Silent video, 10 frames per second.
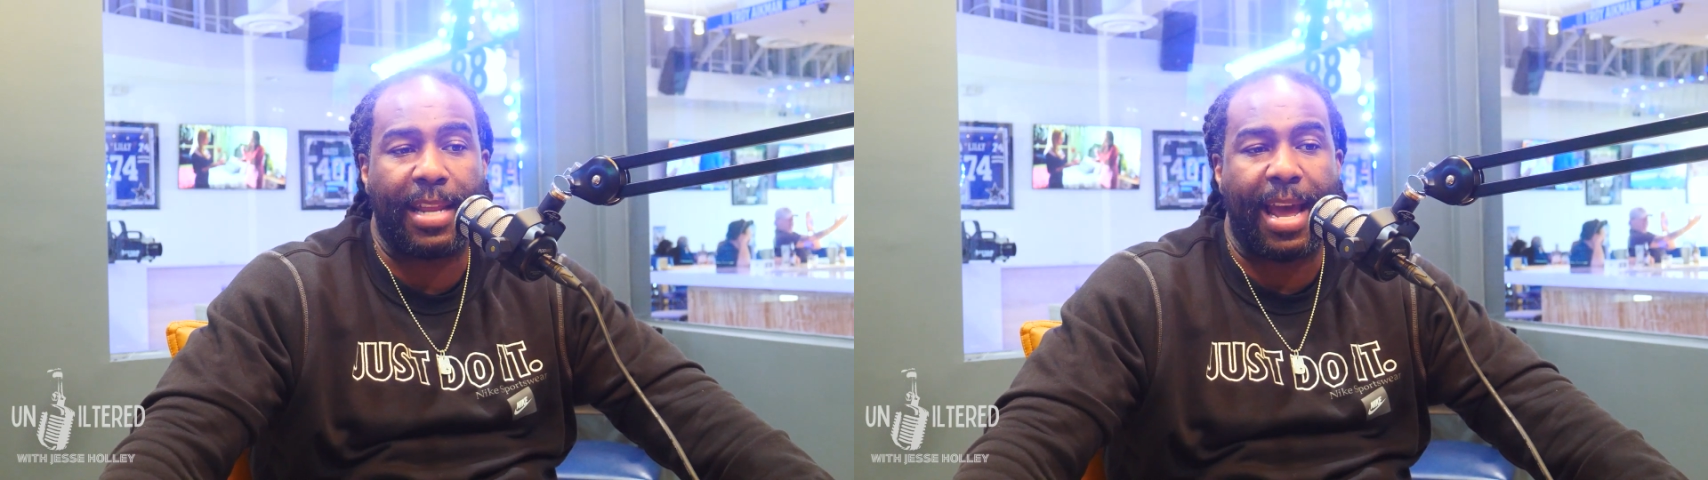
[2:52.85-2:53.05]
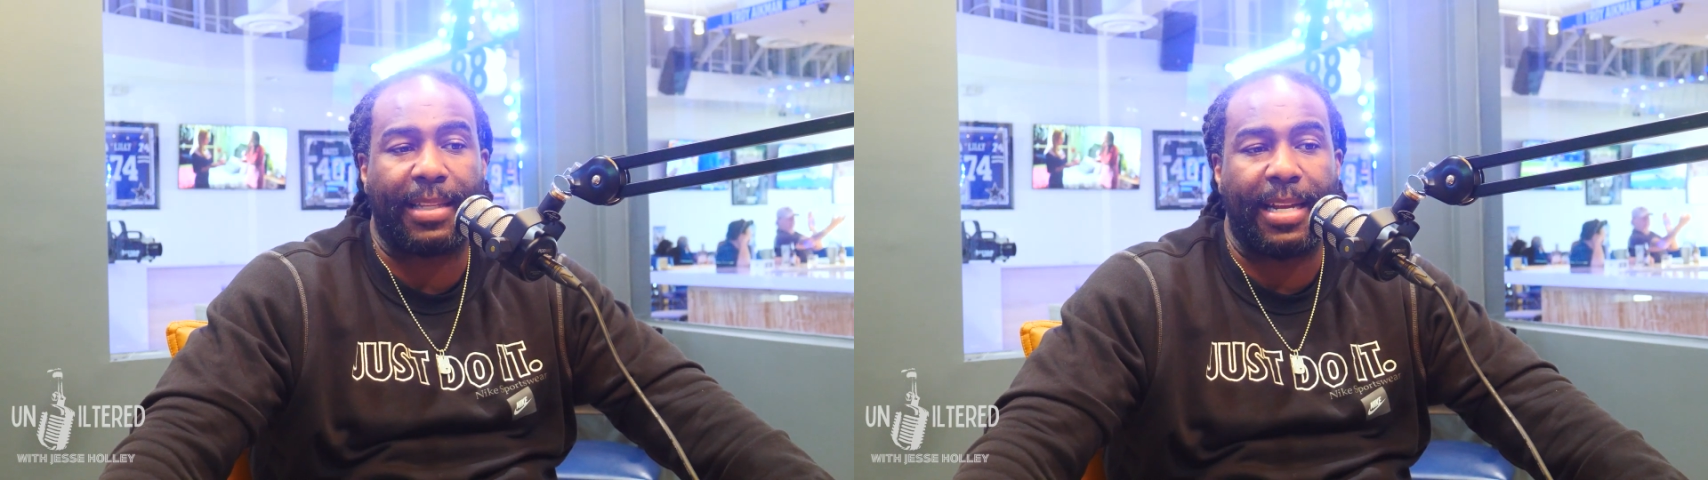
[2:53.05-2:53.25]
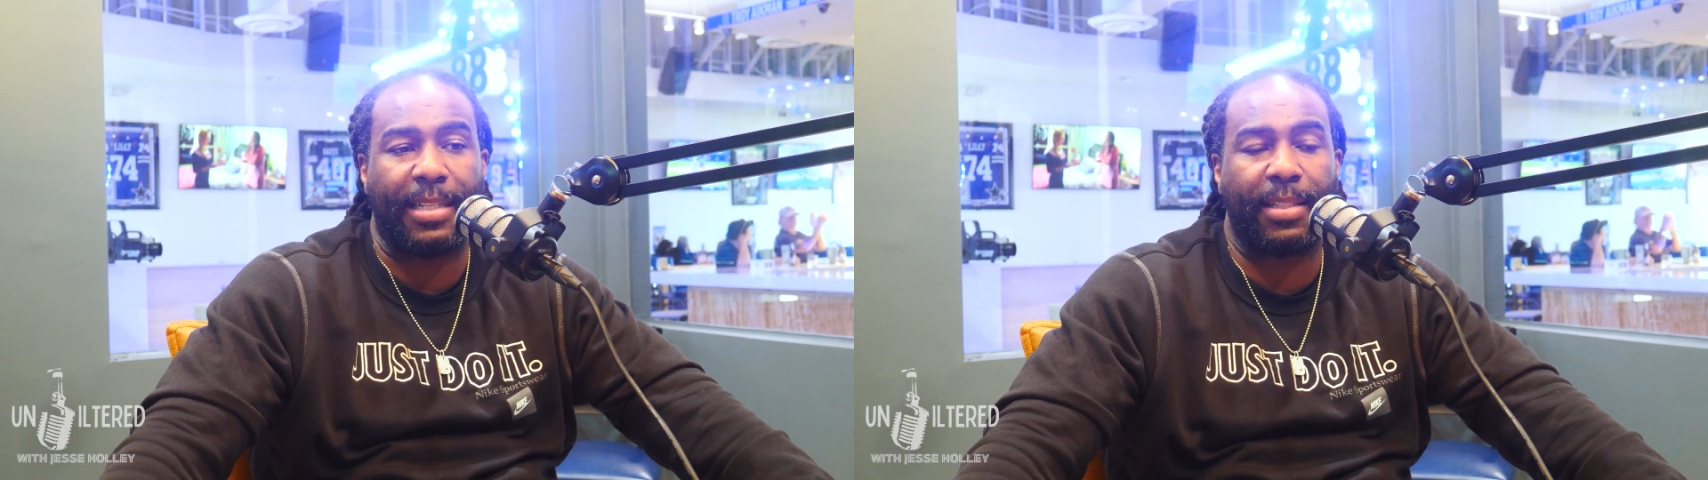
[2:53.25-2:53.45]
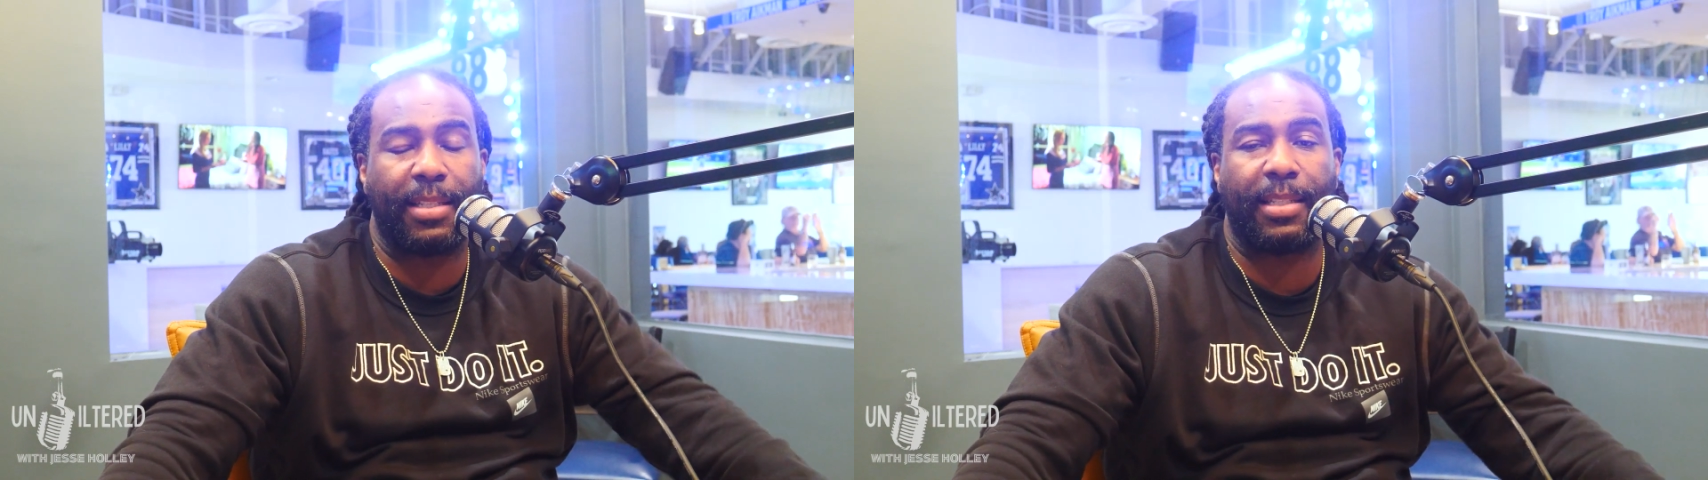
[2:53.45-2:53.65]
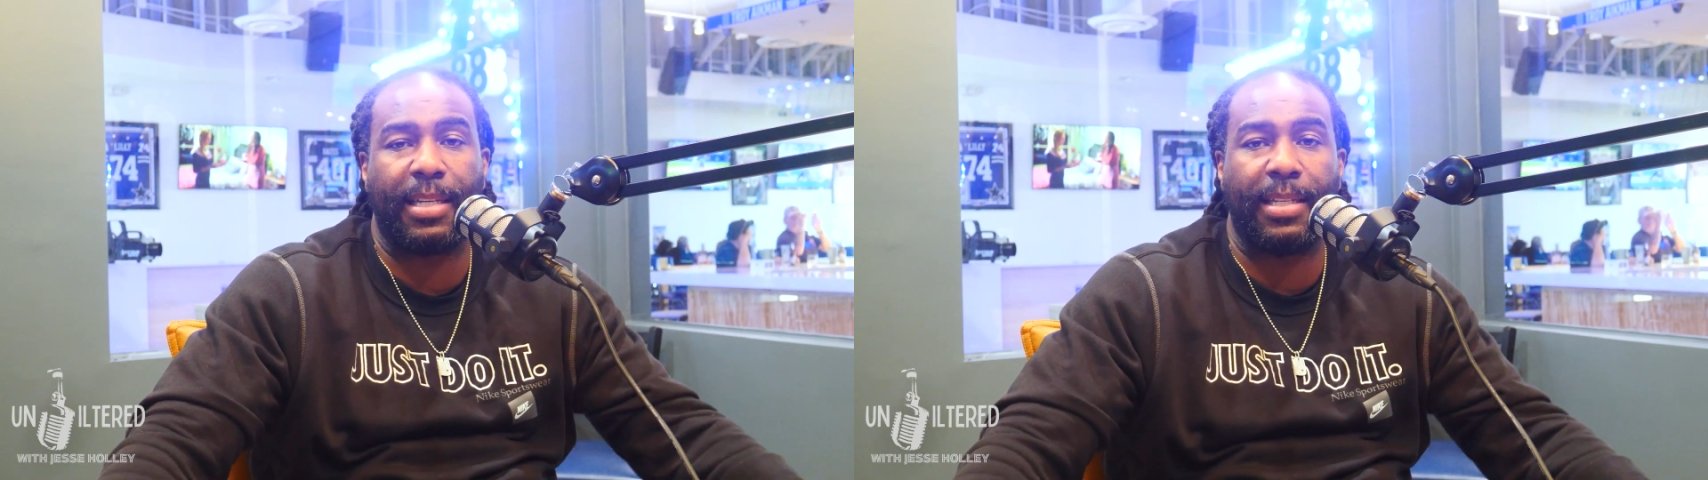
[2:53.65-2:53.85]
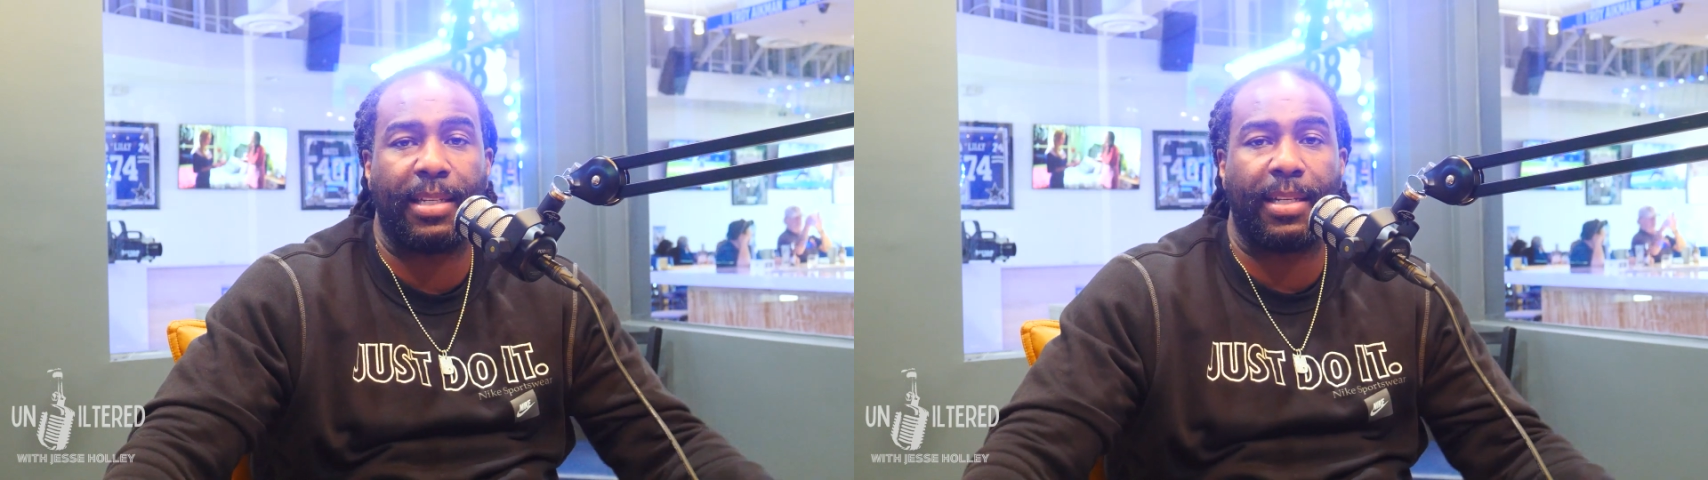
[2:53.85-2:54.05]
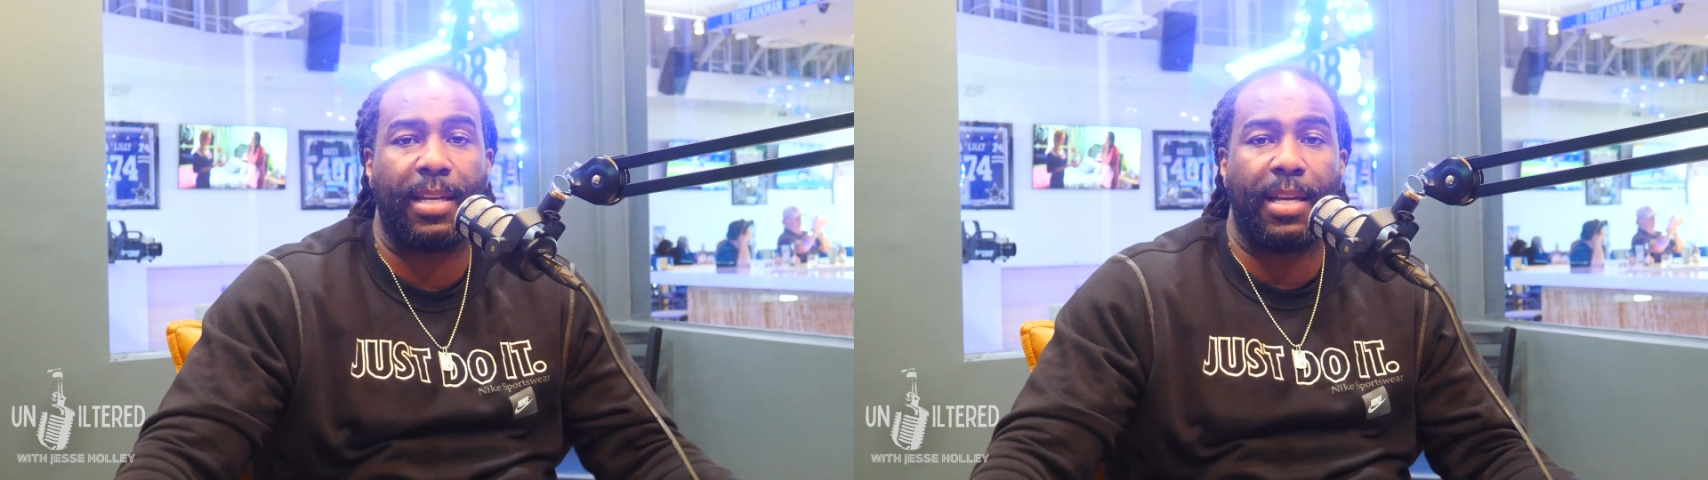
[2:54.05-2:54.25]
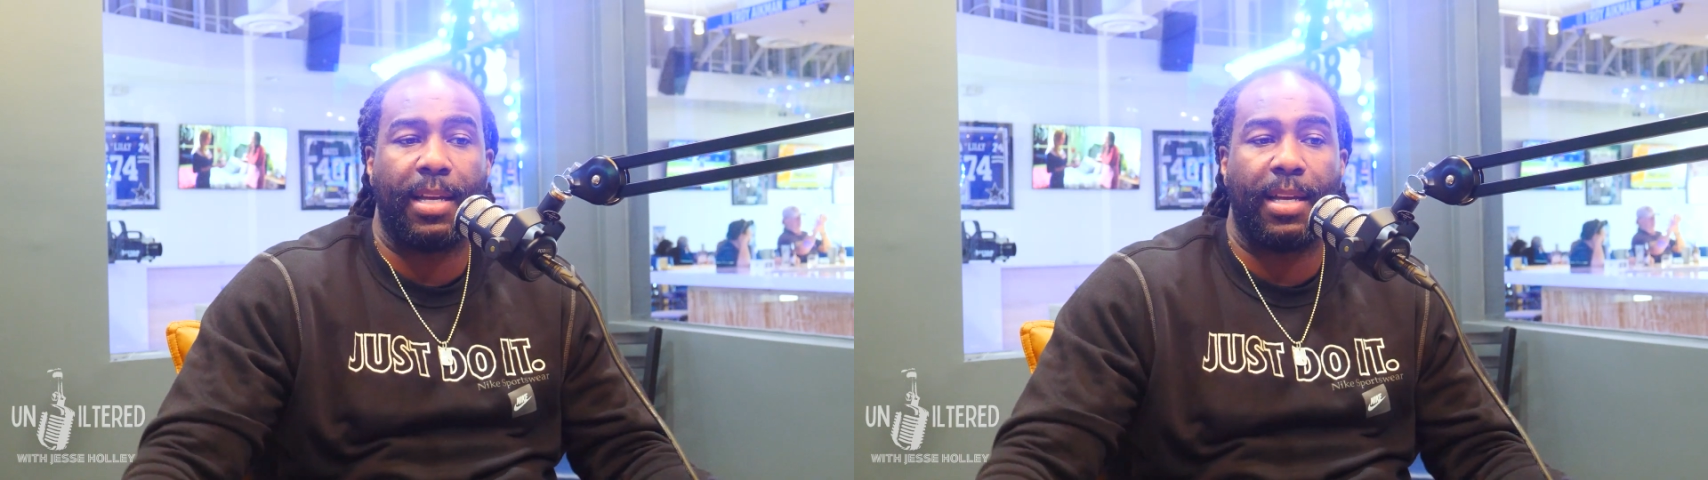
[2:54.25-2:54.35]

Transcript: that at the end of this season,